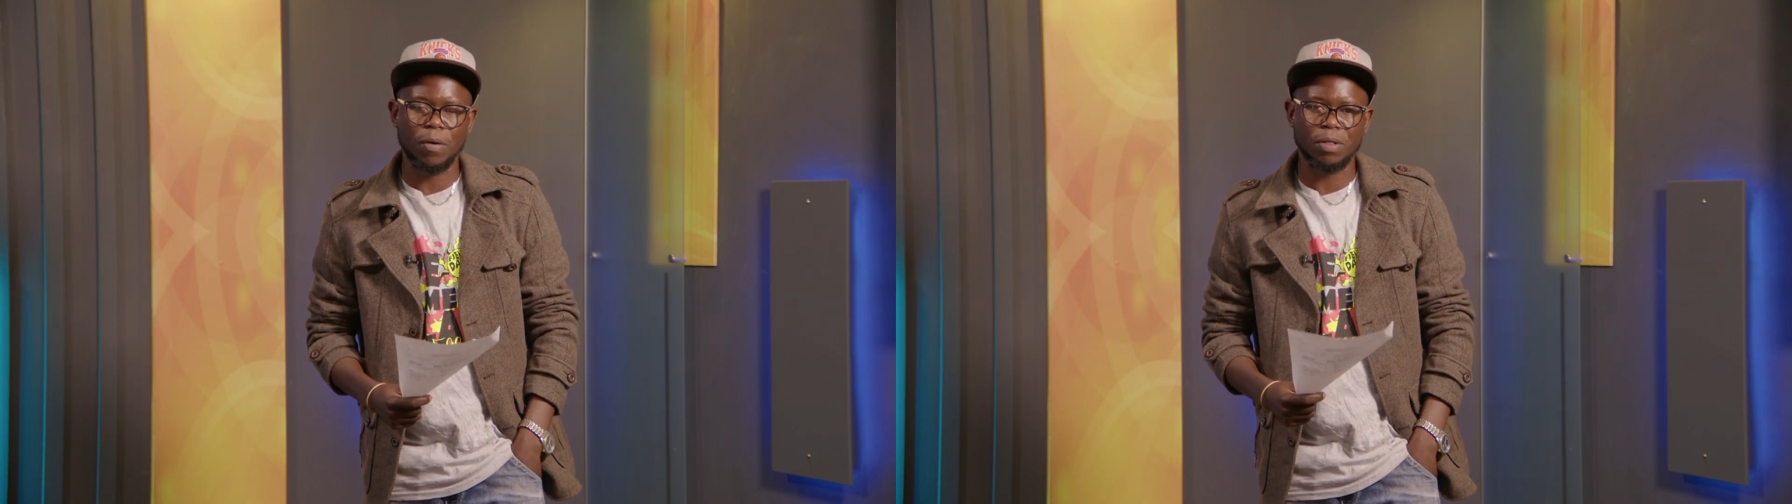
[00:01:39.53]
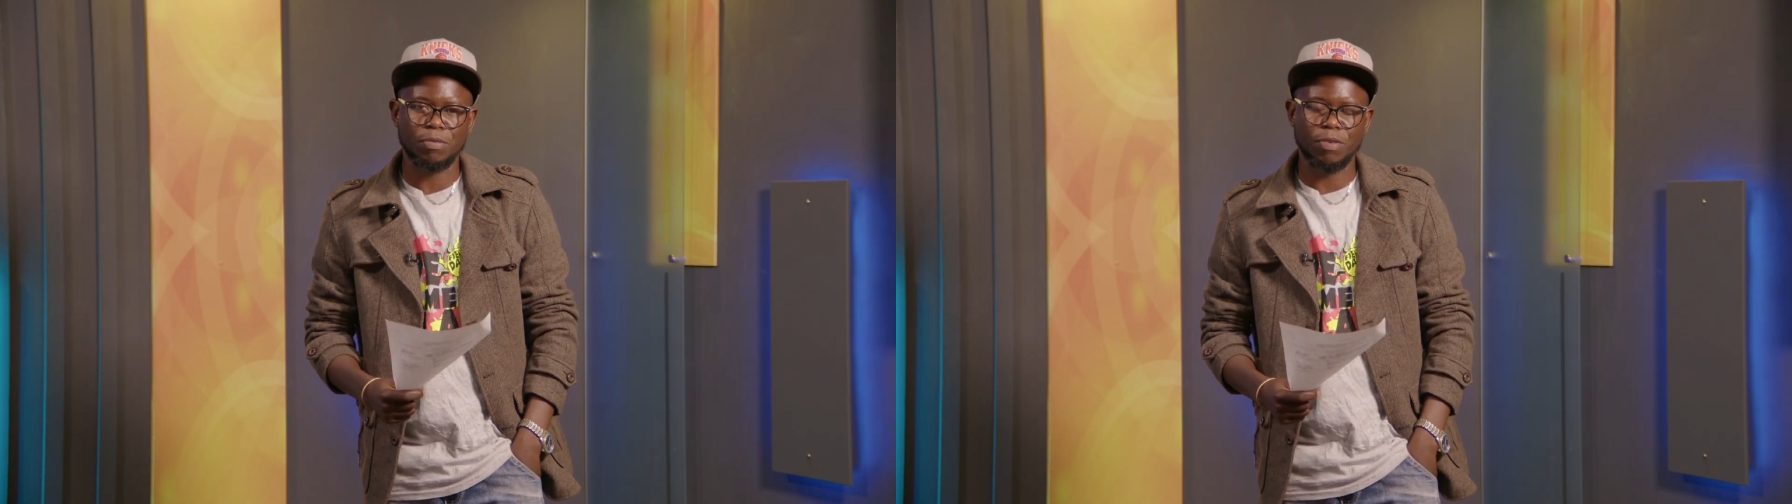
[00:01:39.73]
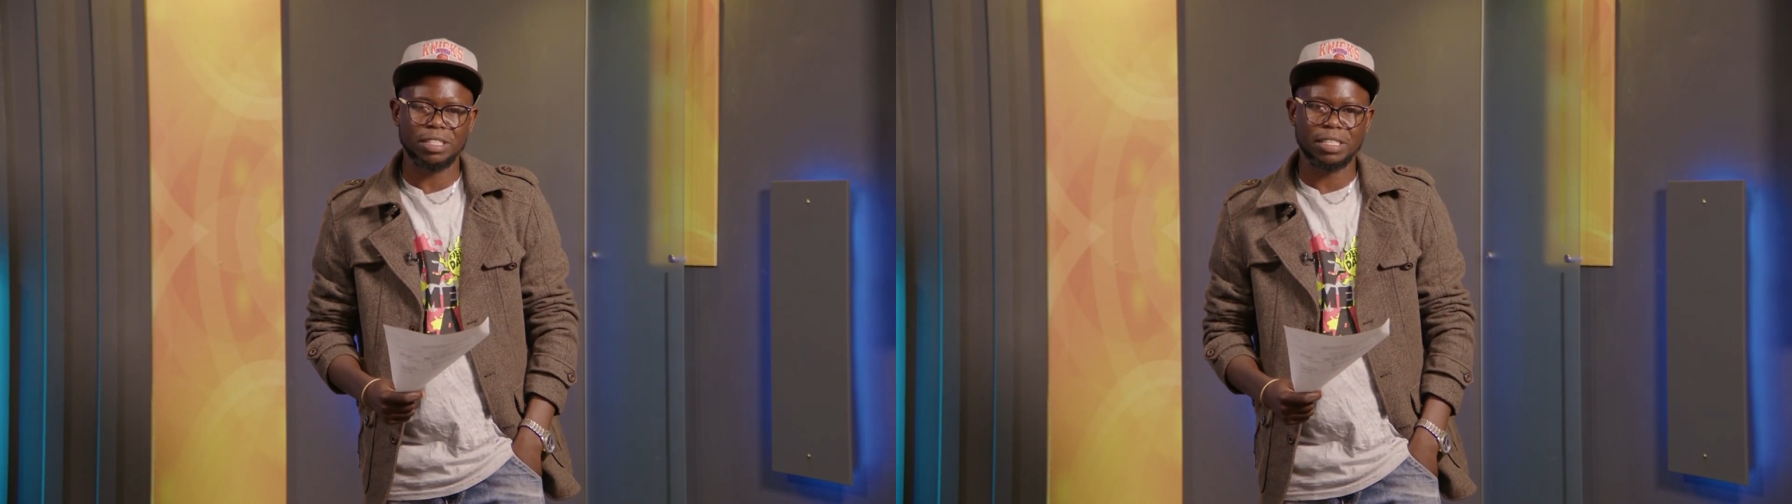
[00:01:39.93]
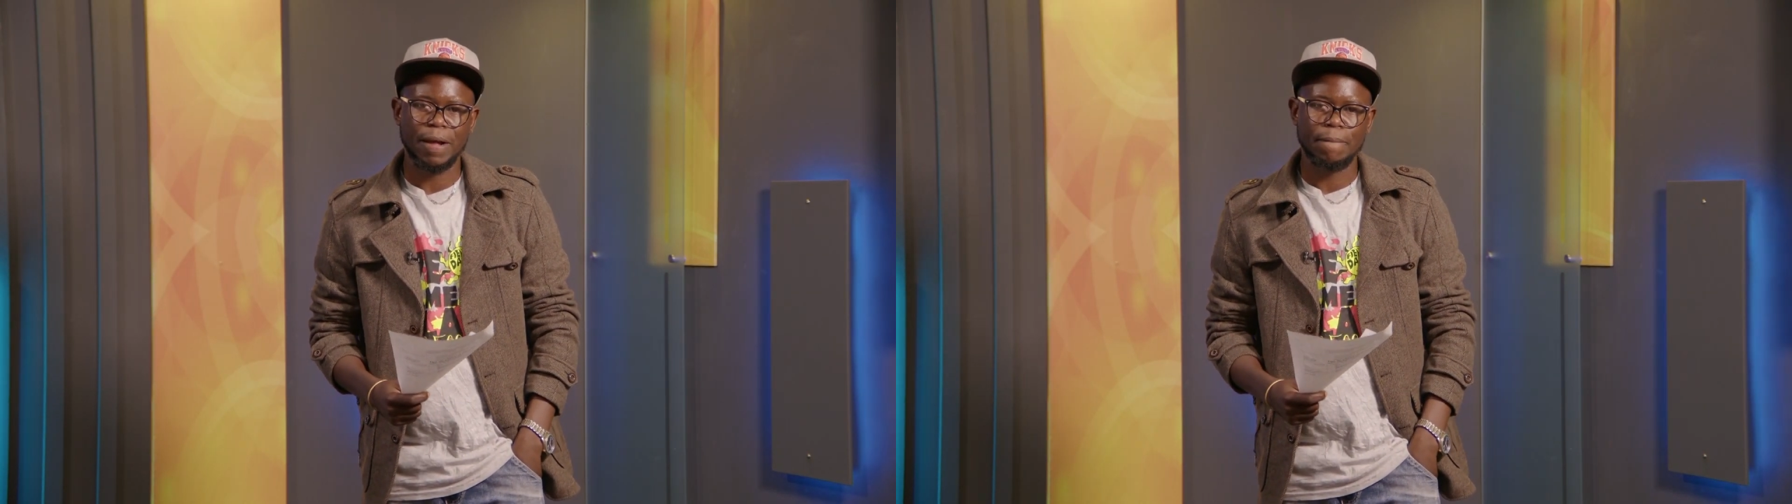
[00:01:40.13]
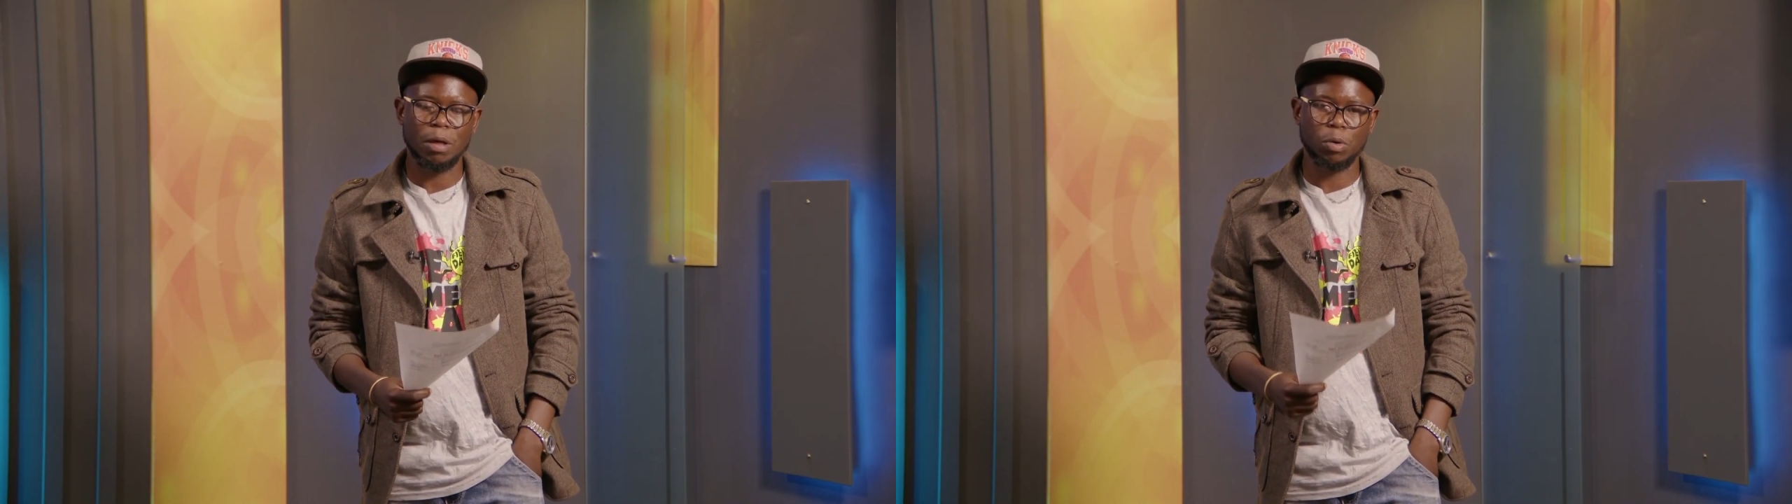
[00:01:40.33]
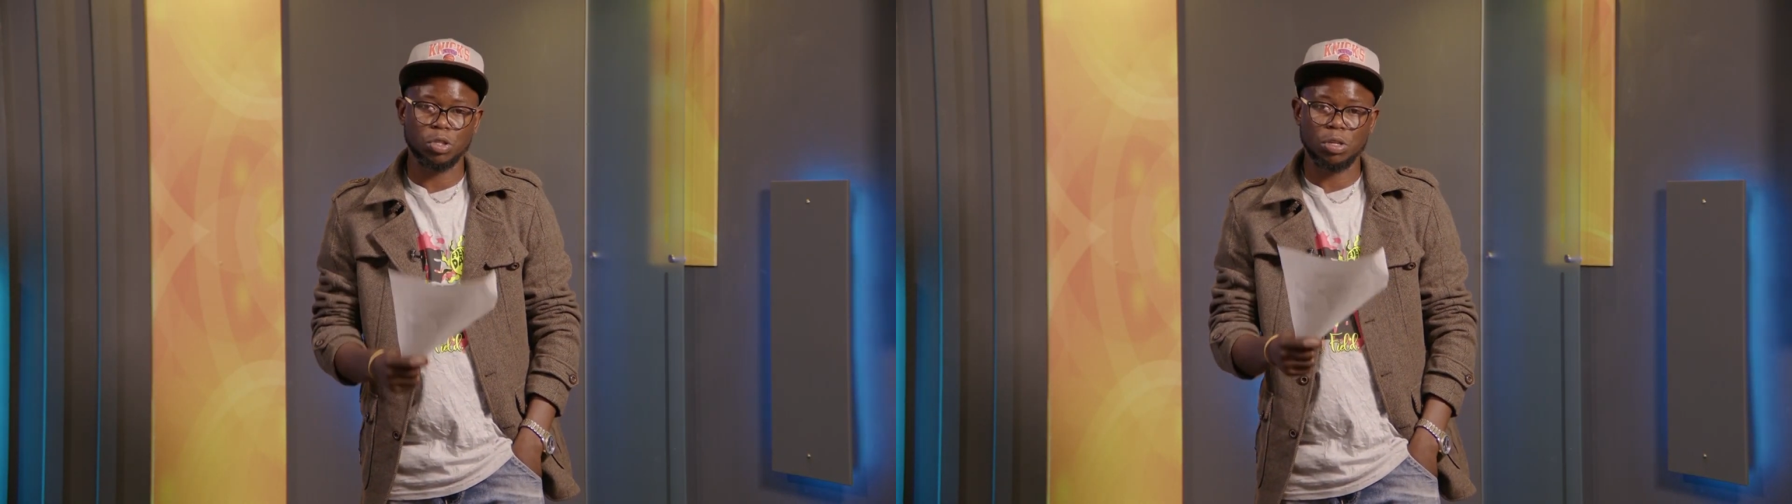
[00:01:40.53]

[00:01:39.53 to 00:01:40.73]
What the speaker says: on the 1st, that was on